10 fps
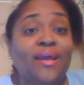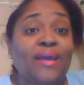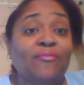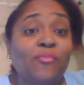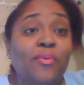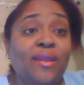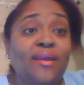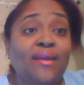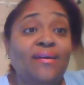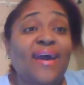
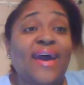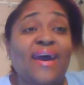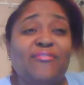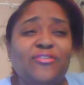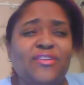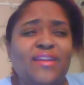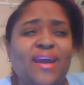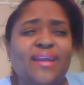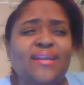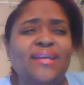Everybody, have a good
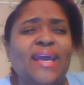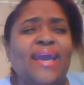night,